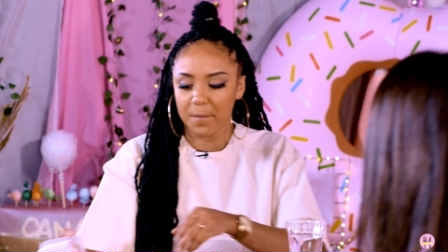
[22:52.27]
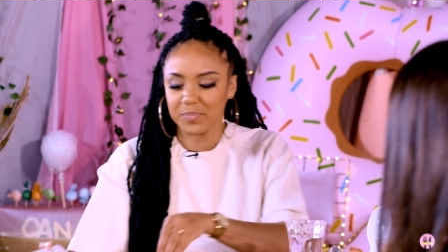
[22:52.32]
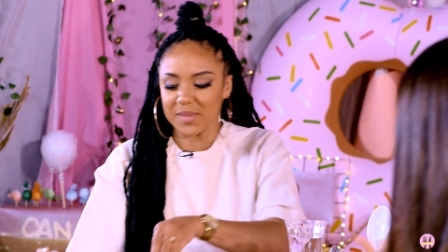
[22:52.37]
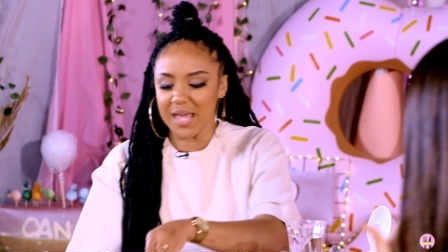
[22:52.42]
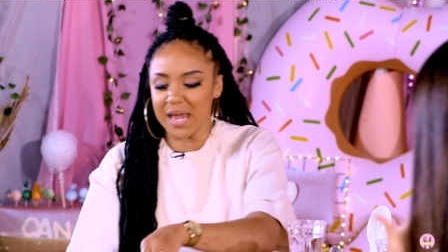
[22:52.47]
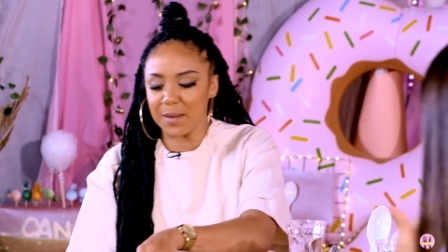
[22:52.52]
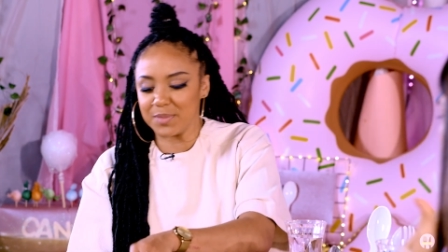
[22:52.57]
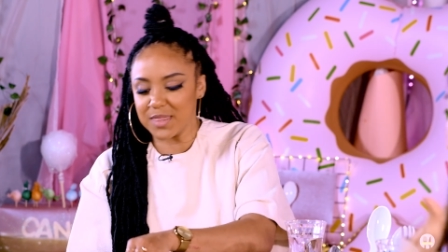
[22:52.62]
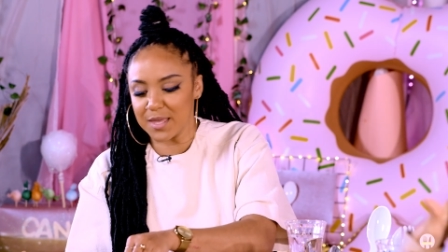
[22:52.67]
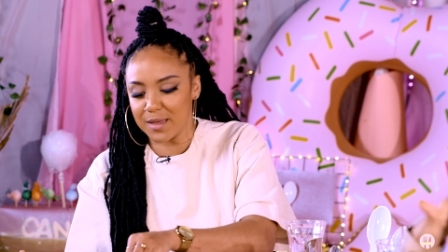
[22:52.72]

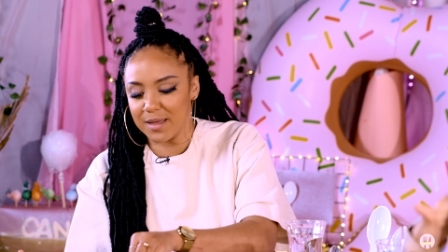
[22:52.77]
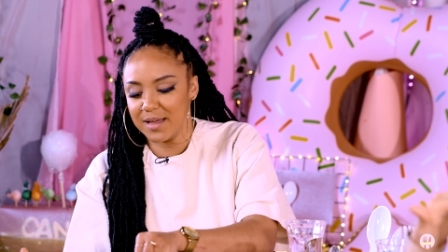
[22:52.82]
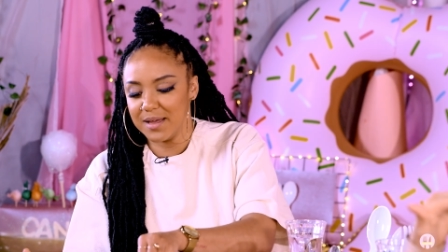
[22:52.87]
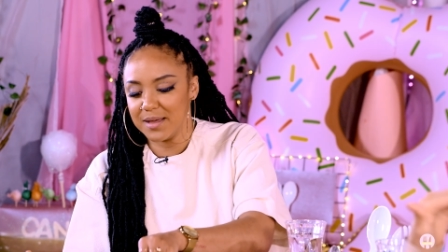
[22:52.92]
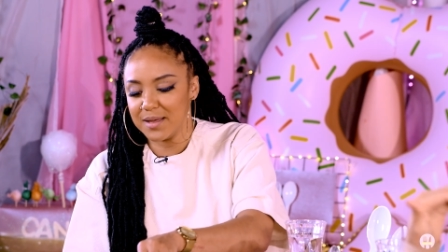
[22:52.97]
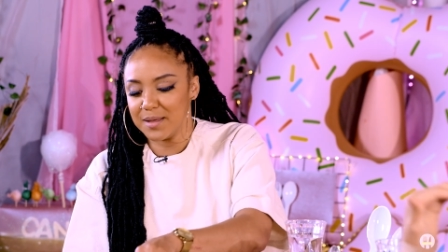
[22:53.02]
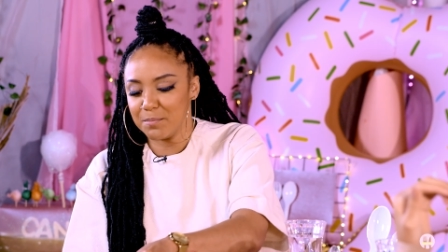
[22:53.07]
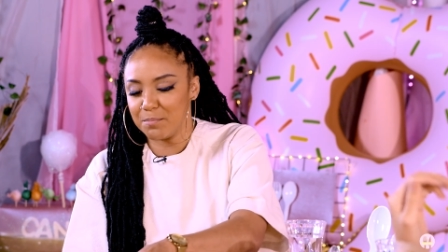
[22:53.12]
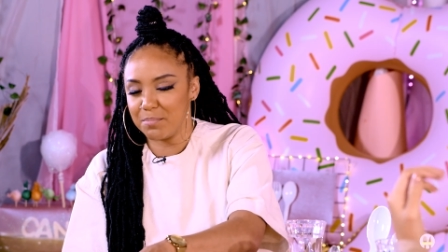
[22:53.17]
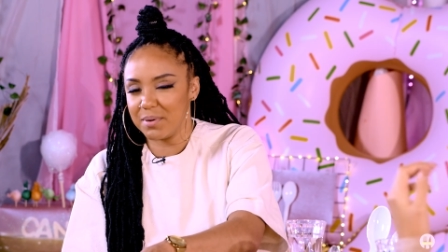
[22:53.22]
And the
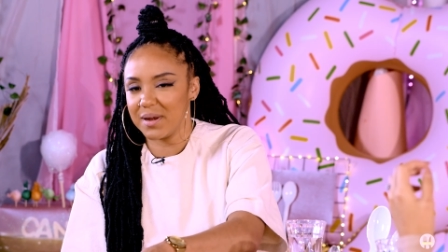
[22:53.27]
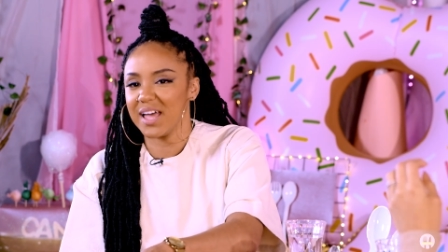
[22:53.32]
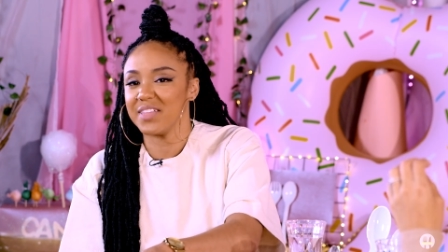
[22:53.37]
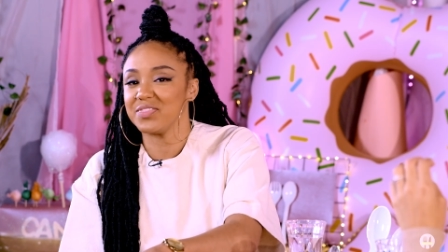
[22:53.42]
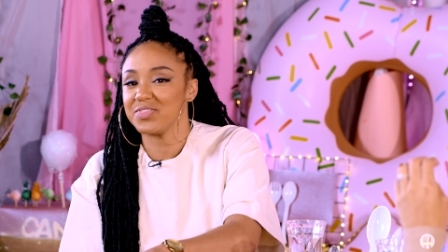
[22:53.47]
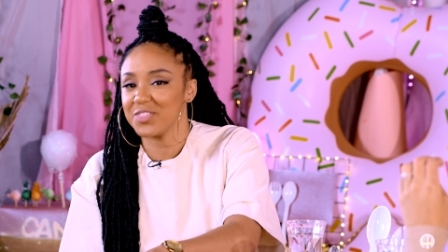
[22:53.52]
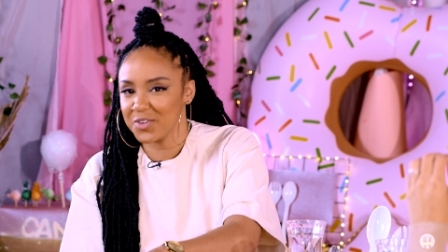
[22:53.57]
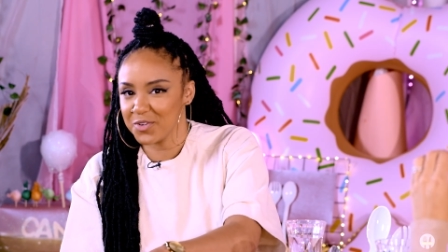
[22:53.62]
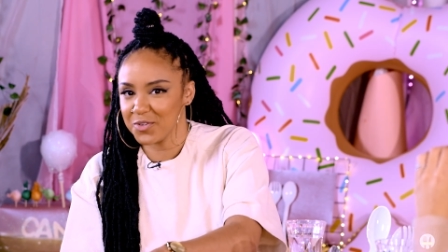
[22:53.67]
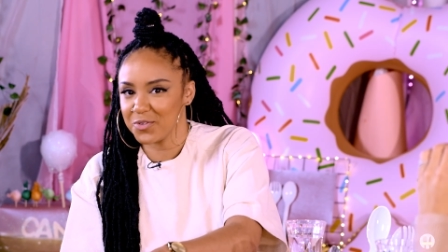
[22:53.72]

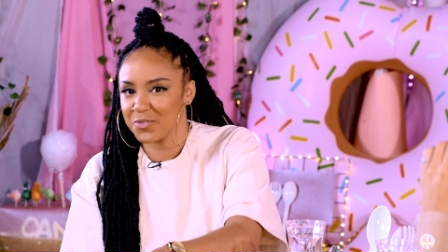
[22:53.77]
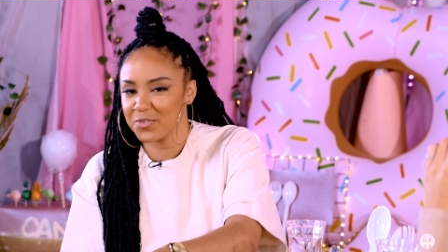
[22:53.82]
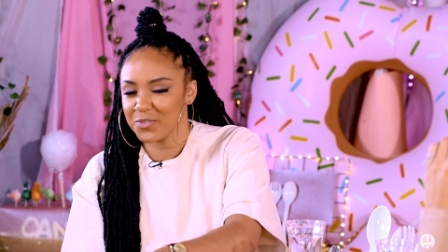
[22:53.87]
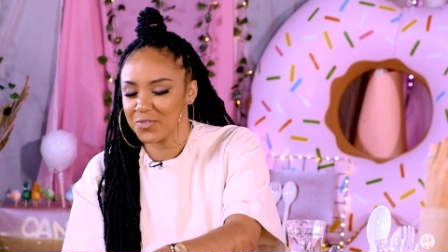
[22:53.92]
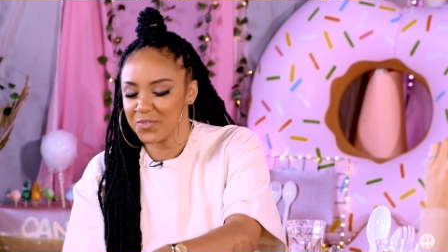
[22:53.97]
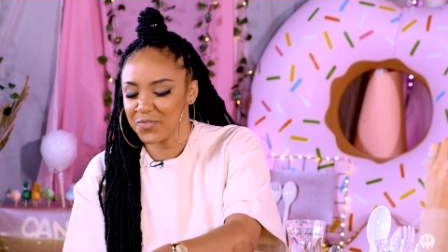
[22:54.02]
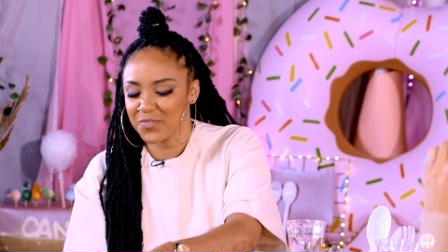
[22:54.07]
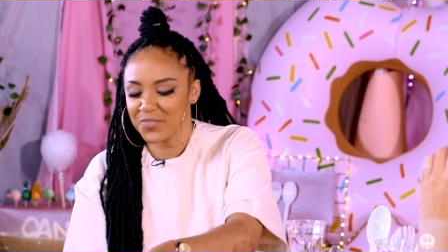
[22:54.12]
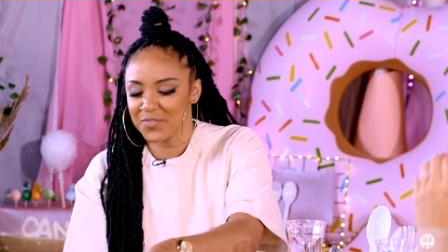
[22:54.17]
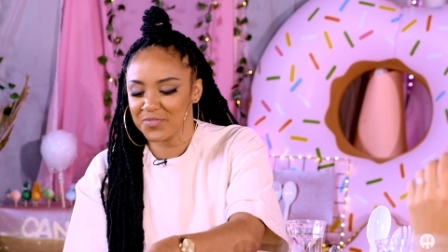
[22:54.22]
platano.
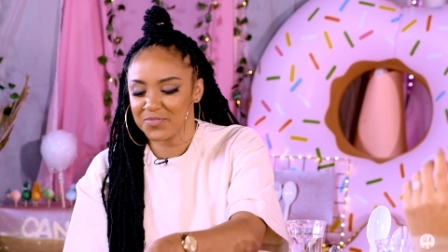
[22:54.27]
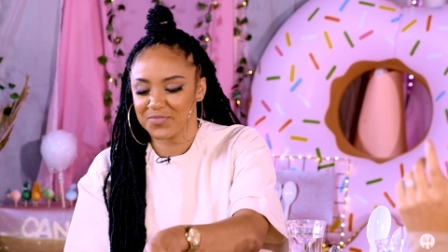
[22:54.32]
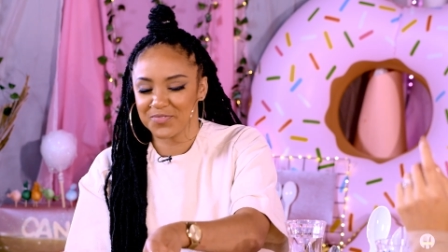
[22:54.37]
The